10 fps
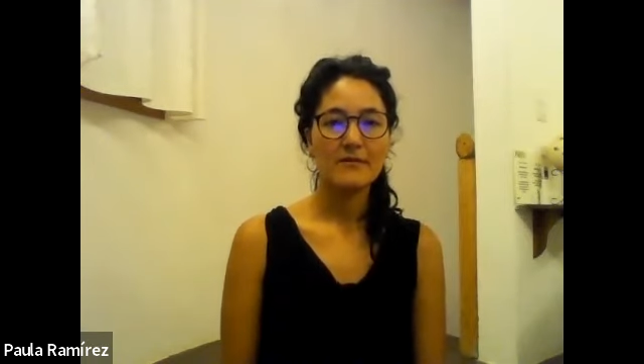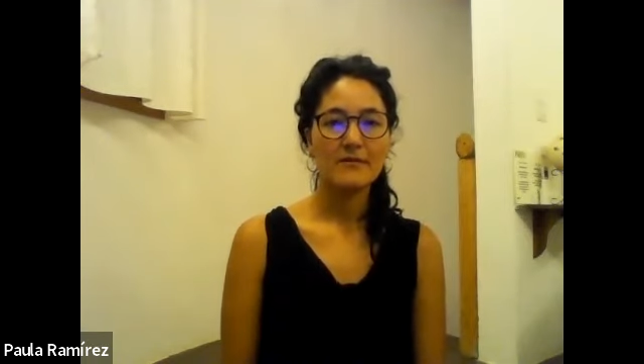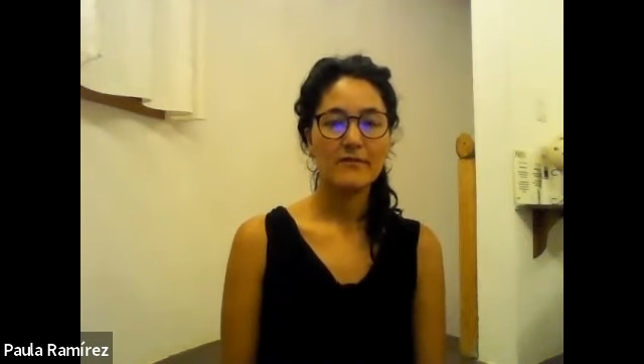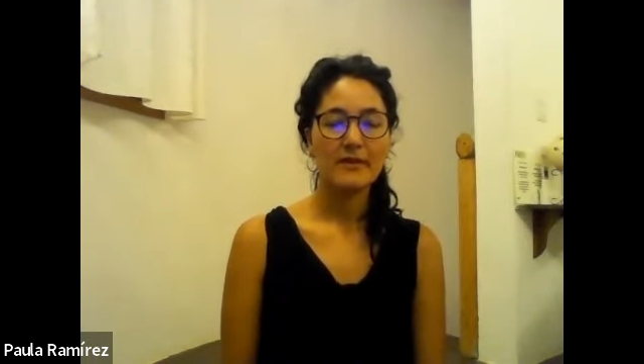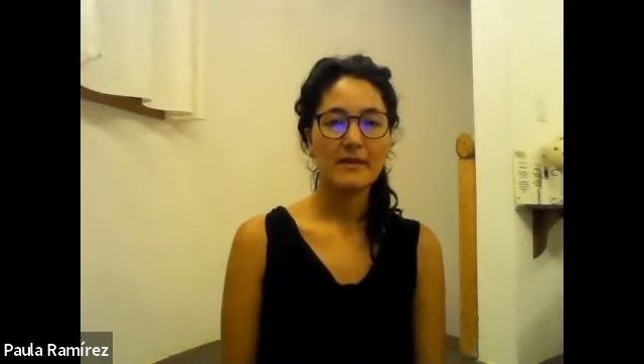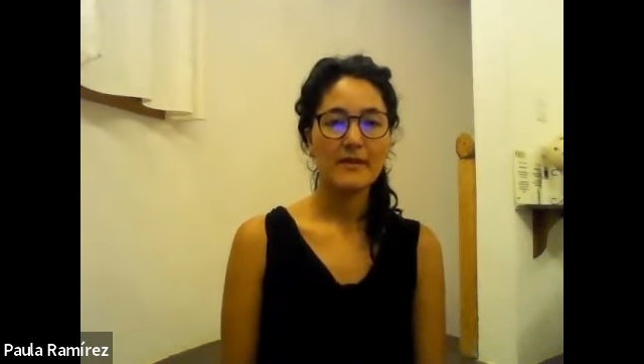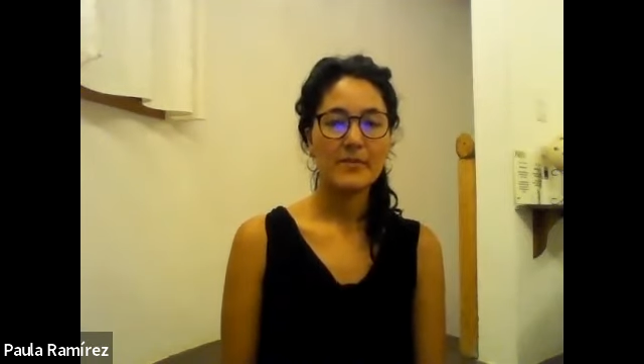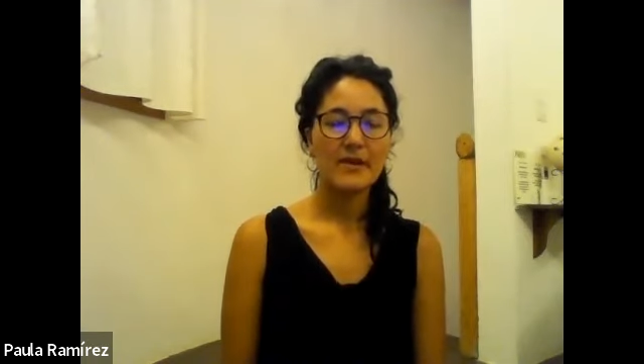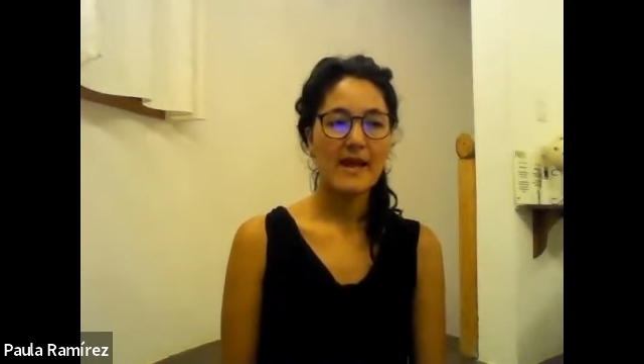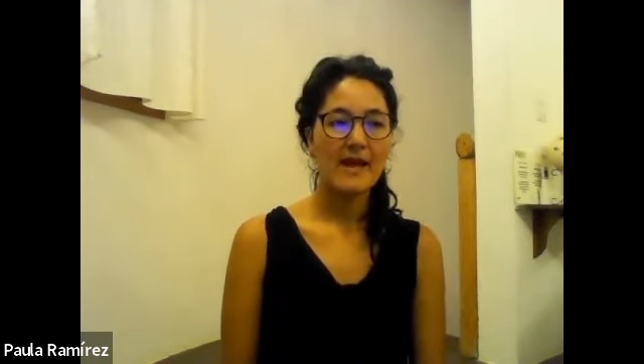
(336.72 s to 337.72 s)
You feel like
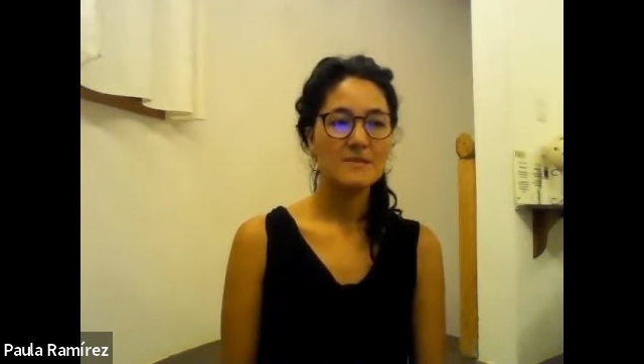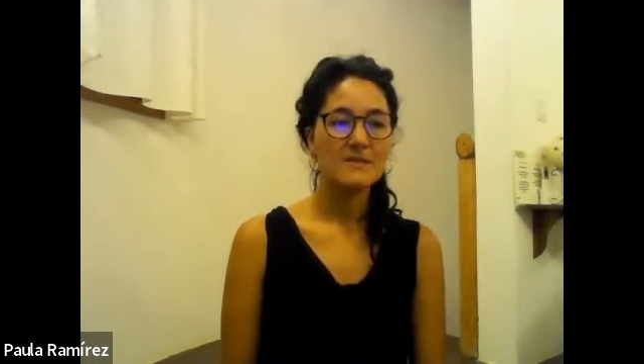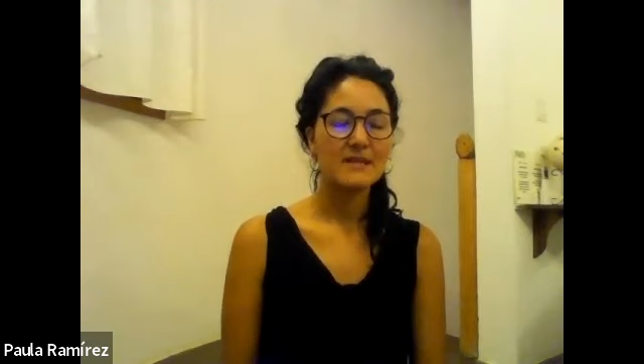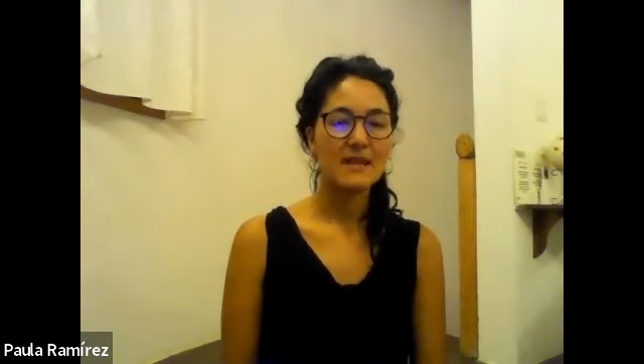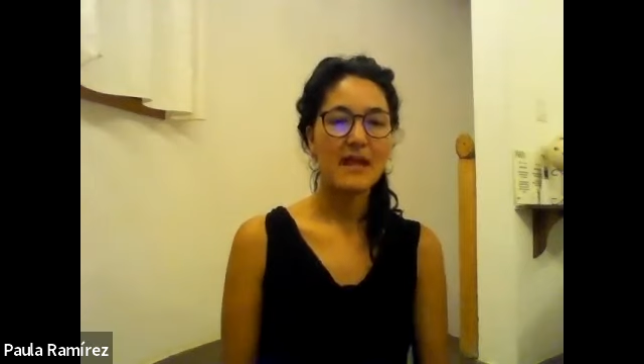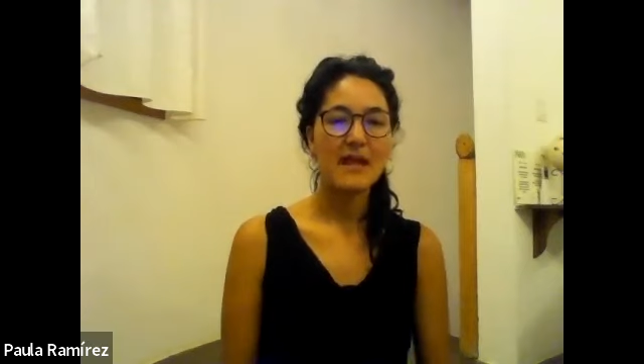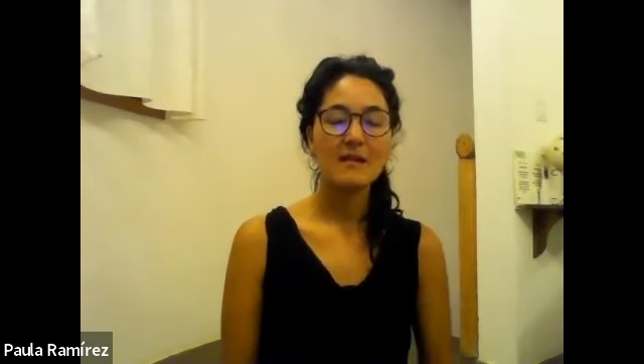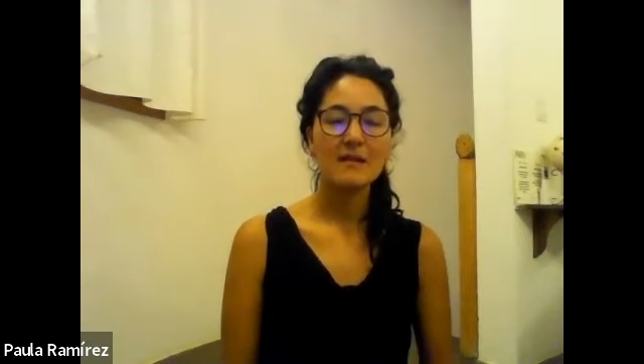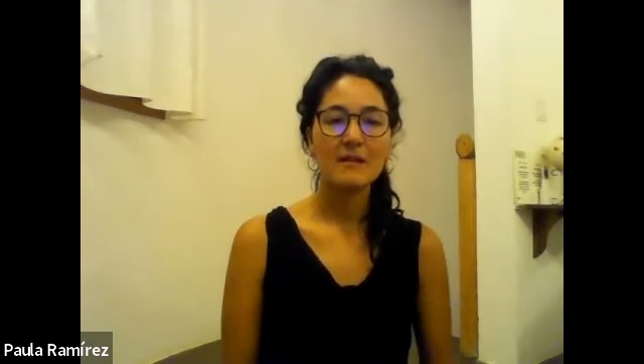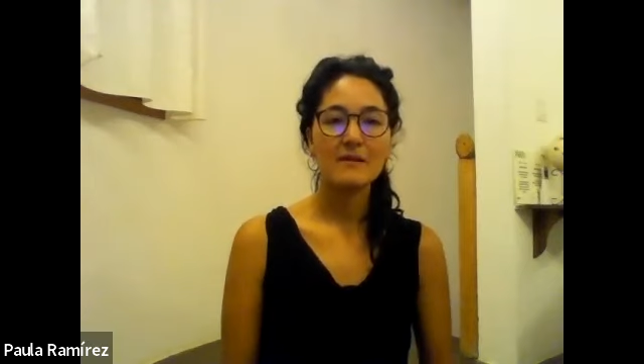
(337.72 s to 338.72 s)
perhaps
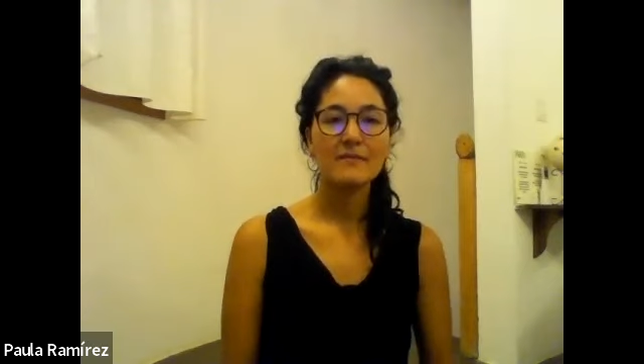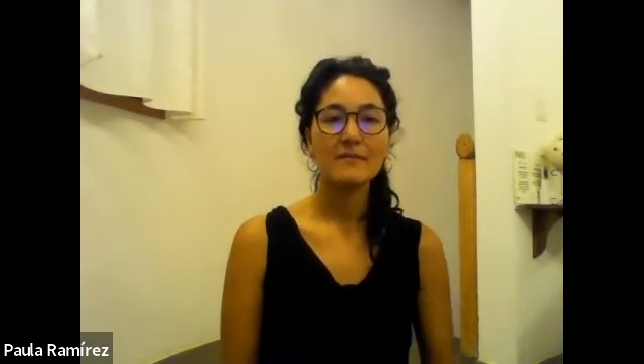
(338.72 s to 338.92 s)
inhaling